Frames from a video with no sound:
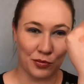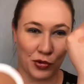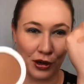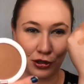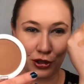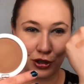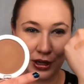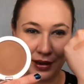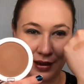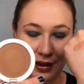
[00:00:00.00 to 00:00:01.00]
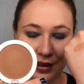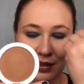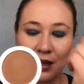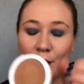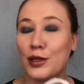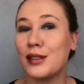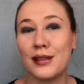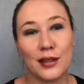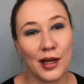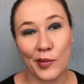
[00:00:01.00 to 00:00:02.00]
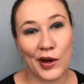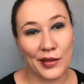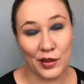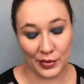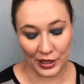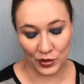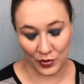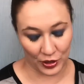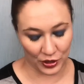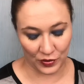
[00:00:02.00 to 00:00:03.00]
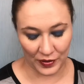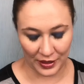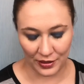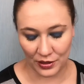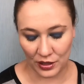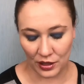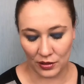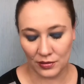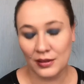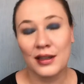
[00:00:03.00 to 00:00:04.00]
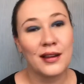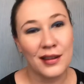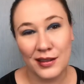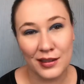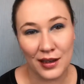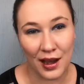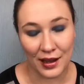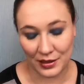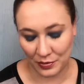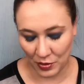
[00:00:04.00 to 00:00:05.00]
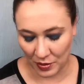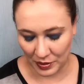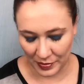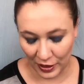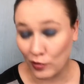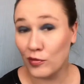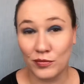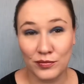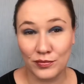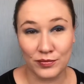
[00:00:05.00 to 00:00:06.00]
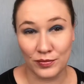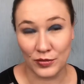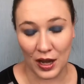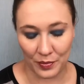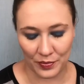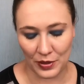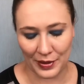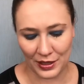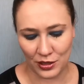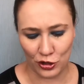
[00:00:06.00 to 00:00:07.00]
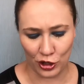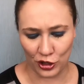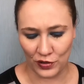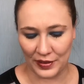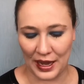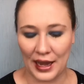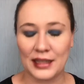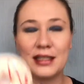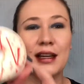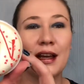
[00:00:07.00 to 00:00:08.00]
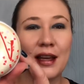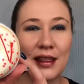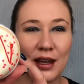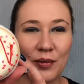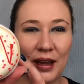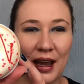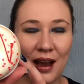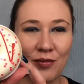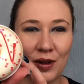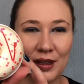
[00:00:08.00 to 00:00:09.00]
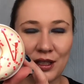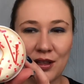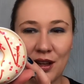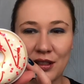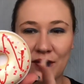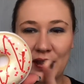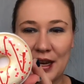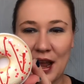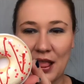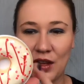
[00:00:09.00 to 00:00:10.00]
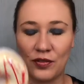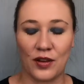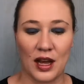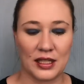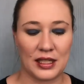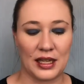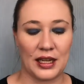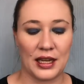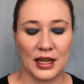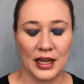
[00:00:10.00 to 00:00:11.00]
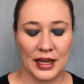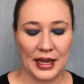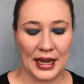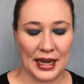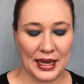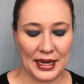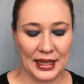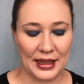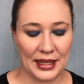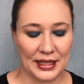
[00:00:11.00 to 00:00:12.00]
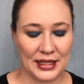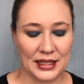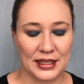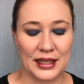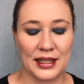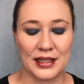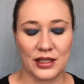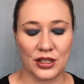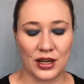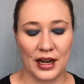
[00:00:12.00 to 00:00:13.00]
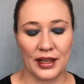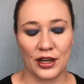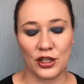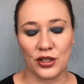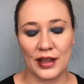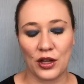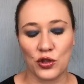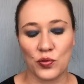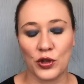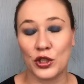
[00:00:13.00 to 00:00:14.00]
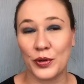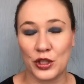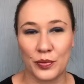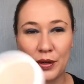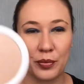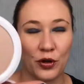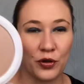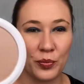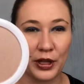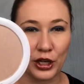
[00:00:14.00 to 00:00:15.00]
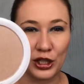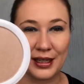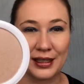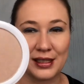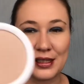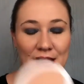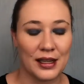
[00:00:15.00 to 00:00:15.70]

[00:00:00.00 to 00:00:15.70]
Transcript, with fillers: bronzer shade, I guess. I just, I'm not the biggest bronzer fan, so not probably my, not the best judge of that. Then we have one that's called Vanilla Frosting, and this is, this is your highlighter. So those were supposed to be both blushes